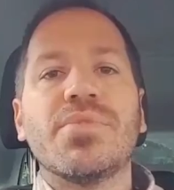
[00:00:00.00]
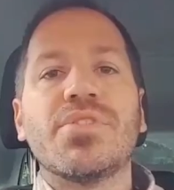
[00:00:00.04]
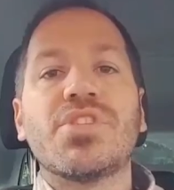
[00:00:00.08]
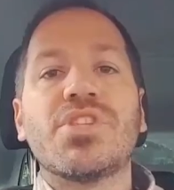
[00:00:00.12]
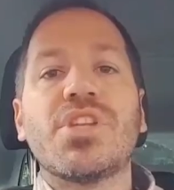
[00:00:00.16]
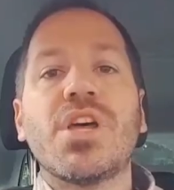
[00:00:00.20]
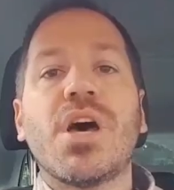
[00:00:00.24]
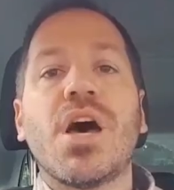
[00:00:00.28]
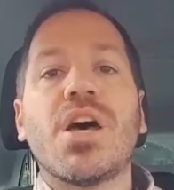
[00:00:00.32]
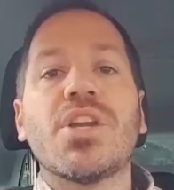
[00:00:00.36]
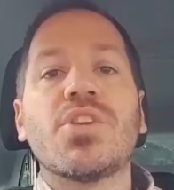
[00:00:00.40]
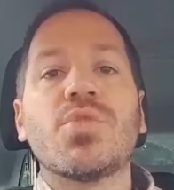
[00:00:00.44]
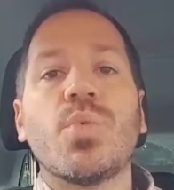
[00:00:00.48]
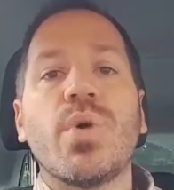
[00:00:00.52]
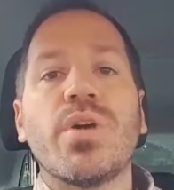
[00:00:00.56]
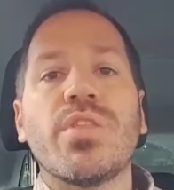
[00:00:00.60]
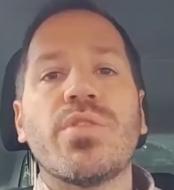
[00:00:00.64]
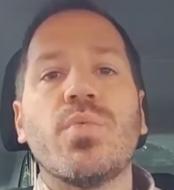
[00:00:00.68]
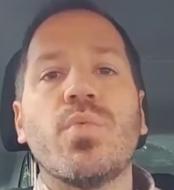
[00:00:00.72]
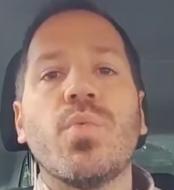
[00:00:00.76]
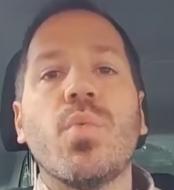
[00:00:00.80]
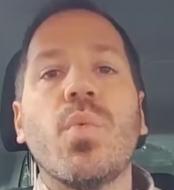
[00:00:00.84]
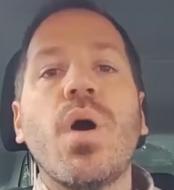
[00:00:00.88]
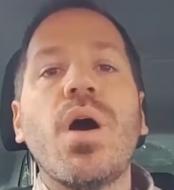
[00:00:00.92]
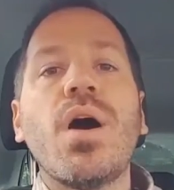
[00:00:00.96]
Start
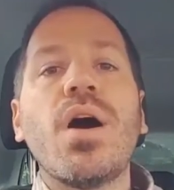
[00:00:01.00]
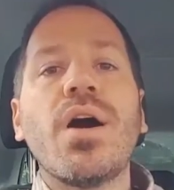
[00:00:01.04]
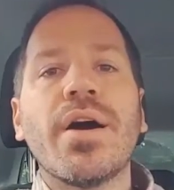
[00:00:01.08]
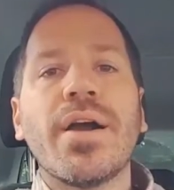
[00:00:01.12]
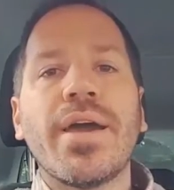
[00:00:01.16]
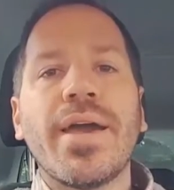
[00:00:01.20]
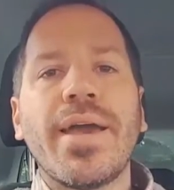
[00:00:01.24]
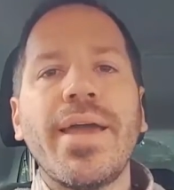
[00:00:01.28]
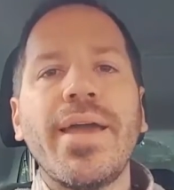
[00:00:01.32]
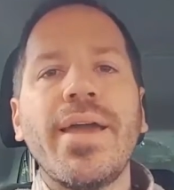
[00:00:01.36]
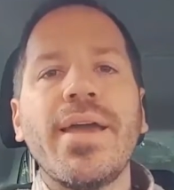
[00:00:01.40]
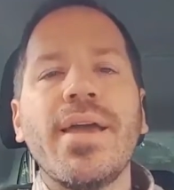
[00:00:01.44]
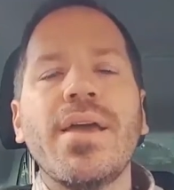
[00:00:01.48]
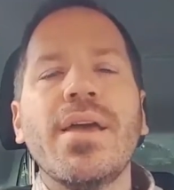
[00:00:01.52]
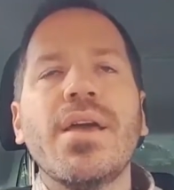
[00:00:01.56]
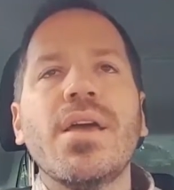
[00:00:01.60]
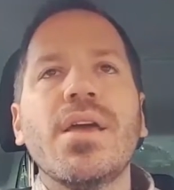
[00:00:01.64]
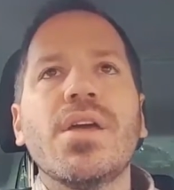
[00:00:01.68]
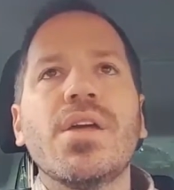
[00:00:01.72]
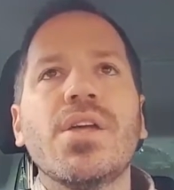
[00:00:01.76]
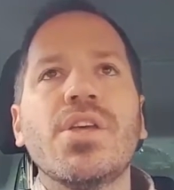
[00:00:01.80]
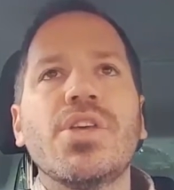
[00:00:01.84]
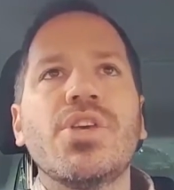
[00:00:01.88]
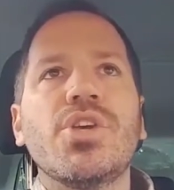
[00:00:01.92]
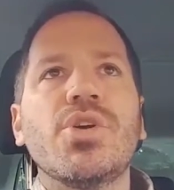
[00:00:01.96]
With Why,
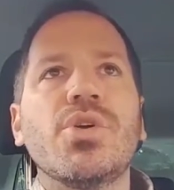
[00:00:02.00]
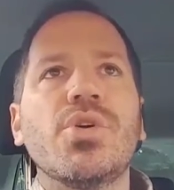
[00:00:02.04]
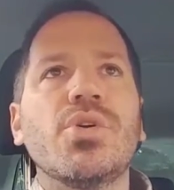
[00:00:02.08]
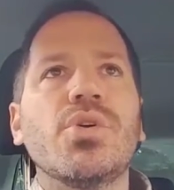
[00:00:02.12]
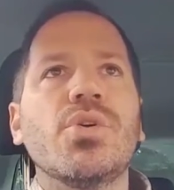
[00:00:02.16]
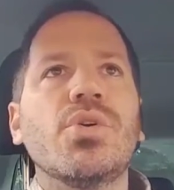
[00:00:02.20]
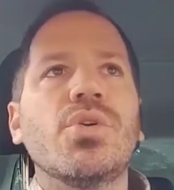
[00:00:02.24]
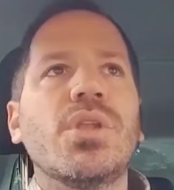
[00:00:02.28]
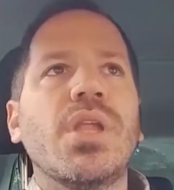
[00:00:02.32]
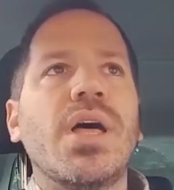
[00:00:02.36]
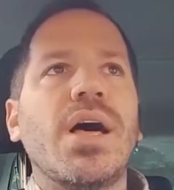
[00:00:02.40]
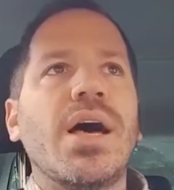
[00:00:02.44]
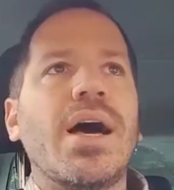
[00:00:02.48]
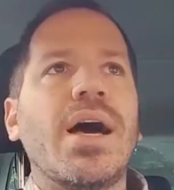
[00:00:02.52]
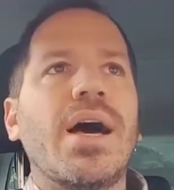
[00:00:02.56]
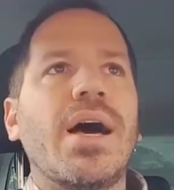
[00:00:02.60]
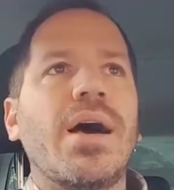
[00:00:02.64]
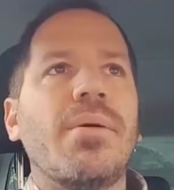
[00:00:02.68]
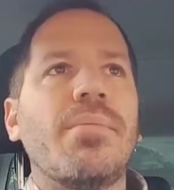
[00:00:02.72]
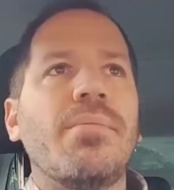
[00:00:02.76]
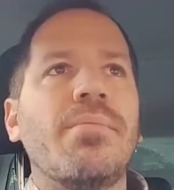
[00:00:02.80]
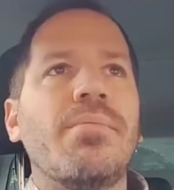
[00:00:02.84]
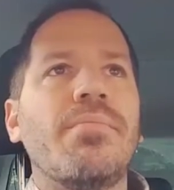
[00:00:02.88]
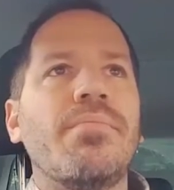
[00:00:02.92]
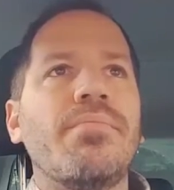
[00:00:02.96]
you'll
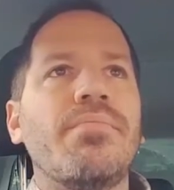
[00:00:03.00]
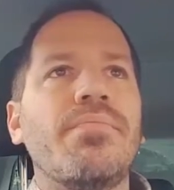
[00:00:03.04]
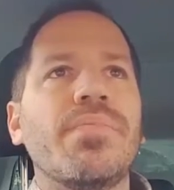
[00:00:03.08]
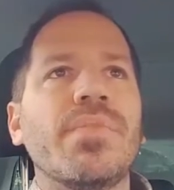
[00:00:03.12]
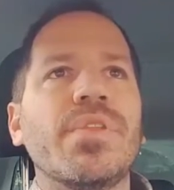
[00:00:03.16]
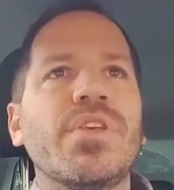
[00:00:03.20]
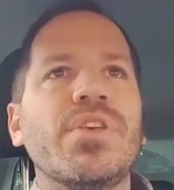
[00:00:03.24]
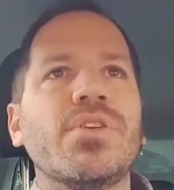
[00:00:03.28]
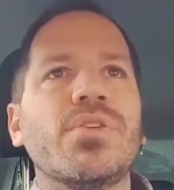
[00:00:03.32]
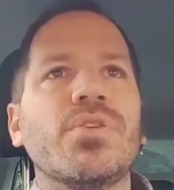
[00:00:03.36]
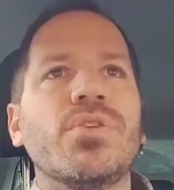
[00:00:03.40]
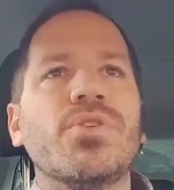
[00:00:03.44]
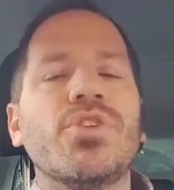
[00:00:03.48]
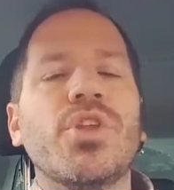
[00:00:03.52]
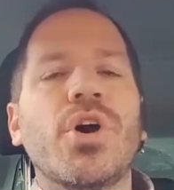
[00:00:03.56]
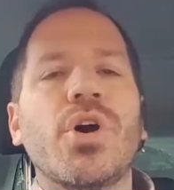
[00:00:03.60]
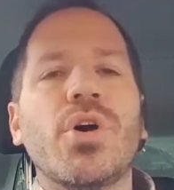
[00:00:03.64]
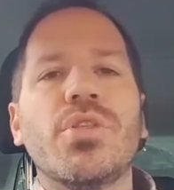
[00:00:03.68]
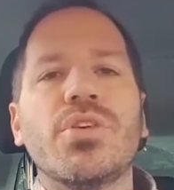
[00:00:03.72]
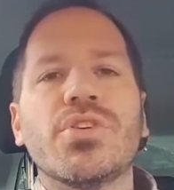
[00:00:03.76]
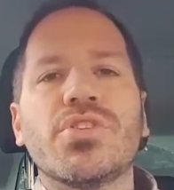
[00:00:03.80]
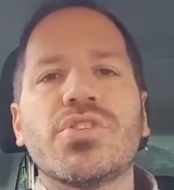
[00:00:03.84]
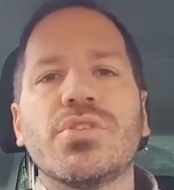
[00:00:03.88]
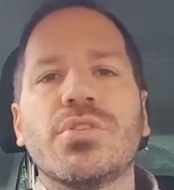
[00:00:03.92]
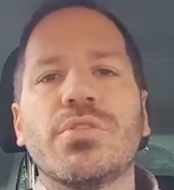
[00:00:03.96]

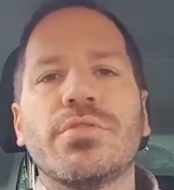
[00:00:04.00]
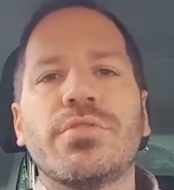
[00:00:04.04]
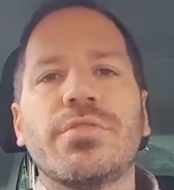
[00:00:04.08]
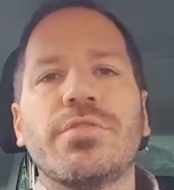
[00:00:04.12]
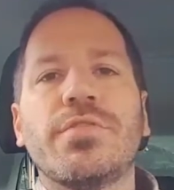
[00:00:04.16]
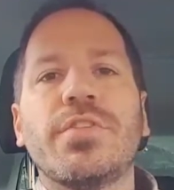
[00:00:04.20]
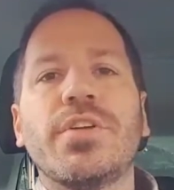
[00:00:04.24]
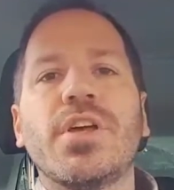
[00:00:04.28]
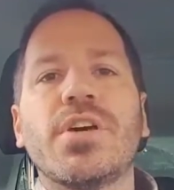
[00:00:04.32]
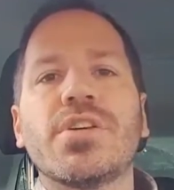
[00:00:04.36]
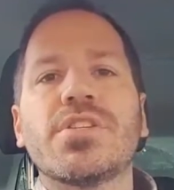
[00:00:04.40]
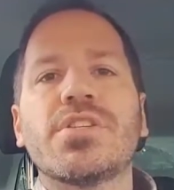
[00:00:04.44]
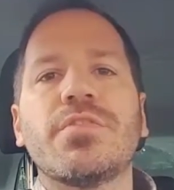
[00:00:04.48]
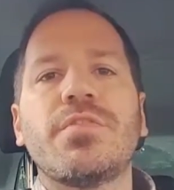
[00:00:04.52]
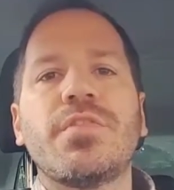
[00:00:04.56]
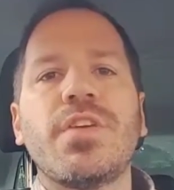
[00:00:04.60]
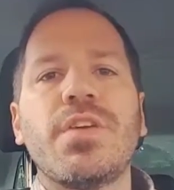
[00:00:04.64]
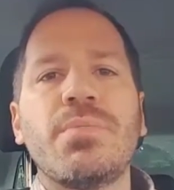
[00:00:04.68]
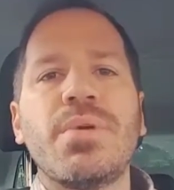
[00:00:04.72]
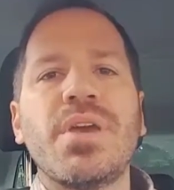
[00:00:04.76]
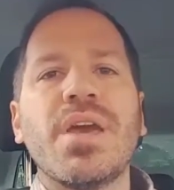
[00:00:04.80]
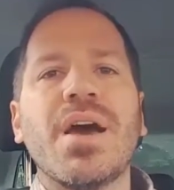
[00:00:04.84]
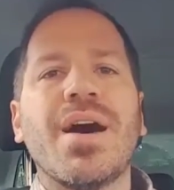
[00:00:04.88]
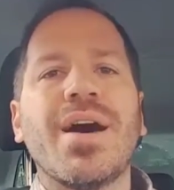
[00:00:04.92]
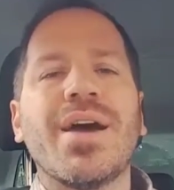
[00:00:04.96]
know the sort of
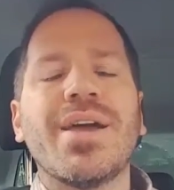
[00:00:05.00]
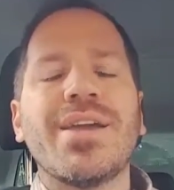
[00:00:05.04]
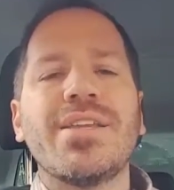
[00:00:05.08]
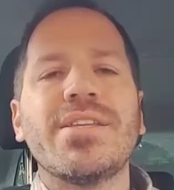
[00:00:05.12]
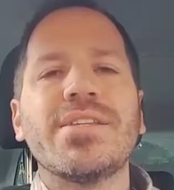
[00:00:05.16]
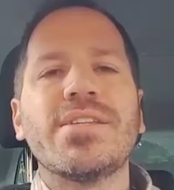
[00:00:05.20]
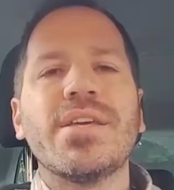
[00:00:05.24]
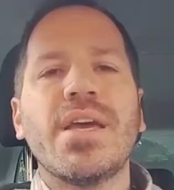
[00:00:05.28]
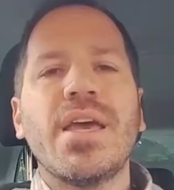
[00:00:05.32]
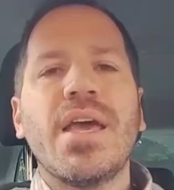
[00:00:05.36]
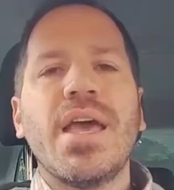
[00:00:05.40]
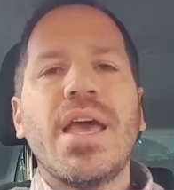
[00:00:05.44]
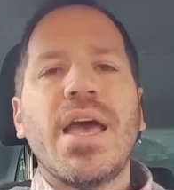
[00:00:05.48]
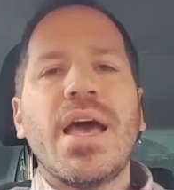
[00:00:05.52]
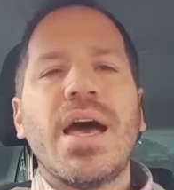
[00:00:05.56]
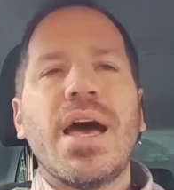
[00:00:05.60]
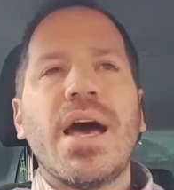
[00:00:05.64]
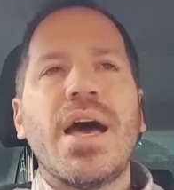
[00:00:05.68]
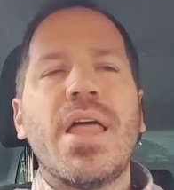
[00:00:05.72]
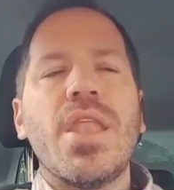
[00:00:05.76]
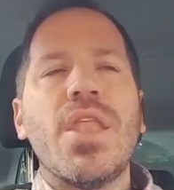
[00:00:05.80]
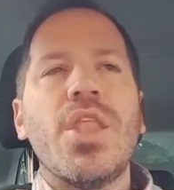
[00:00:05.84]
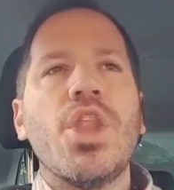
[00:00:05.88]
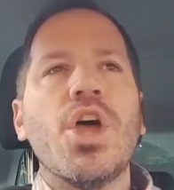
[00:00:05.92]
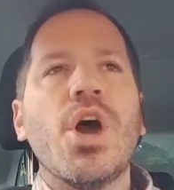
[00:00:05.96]
philosophy behind
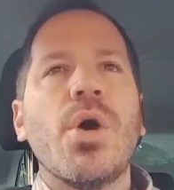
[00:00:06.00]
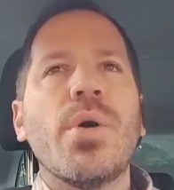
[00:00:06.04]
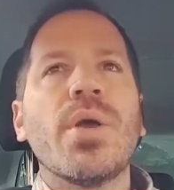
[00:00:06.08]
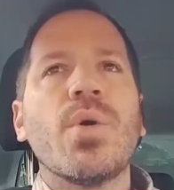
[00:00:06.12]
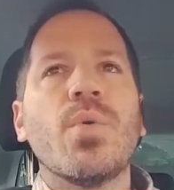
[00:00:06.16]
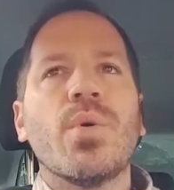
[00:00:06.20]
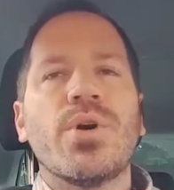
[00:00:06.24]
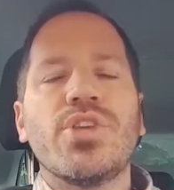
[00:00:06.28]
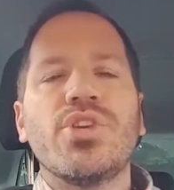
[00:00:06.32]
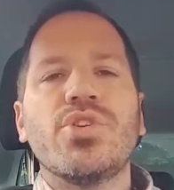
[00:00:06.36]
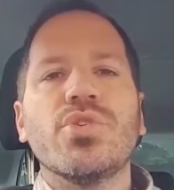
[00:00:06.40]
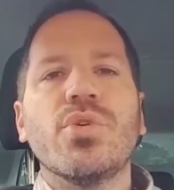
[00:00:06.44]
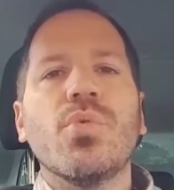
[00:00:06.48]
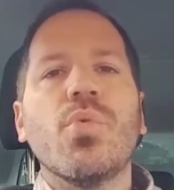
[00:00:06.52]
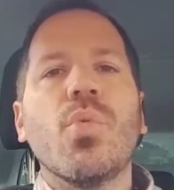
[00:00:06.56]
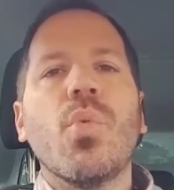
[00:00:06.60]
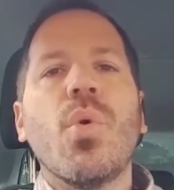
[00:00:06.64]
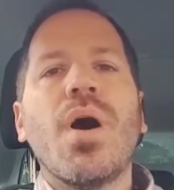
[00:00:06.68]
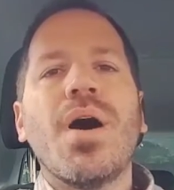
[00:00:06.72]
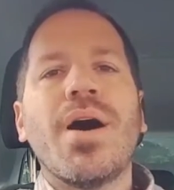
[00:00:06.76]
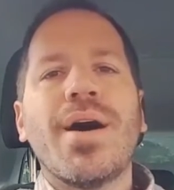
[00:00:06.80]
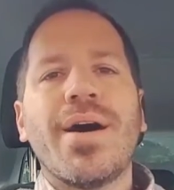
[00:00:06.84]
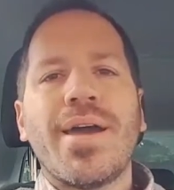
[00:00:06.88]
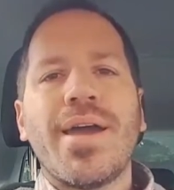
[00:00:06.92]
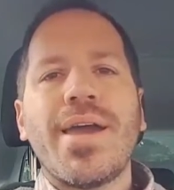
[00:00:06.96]
knowing what your
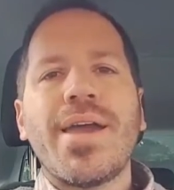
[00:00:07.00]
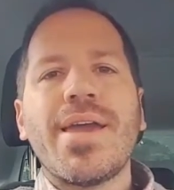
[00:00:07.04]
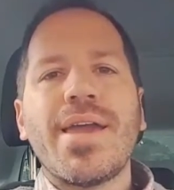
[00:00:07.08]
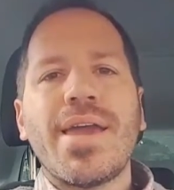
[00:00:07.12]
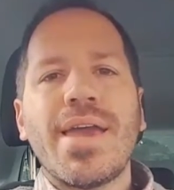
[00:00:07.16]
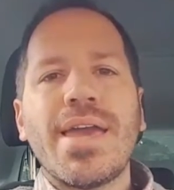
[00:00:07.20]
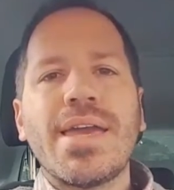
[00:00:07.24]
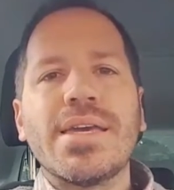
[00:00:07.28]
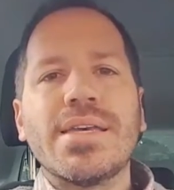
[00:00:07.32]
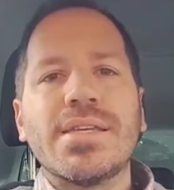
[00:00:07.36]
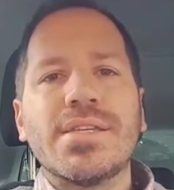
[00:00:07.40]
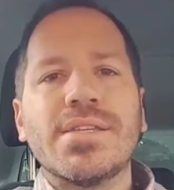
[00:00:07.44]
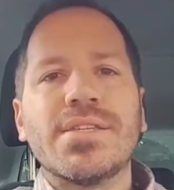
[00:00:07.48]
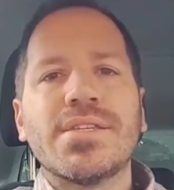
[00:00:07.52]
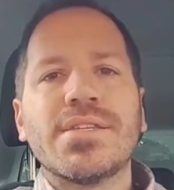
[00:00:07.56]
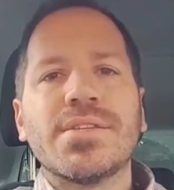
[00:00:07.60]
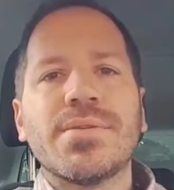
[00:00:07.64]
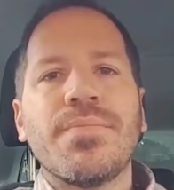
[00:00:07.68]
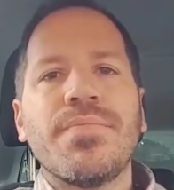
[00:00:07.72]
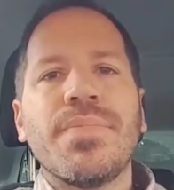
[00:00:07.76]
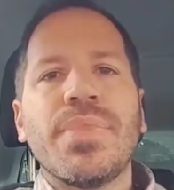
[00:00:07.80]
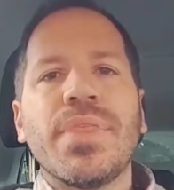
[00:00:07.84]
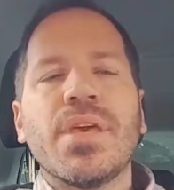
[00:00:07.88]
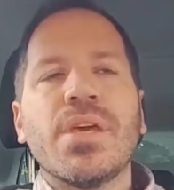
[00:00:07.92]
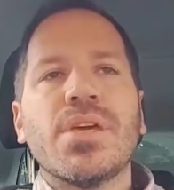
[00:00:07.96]
why
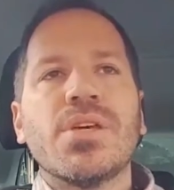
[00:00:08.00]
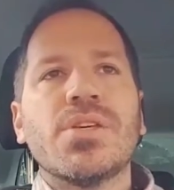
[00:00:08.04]
is.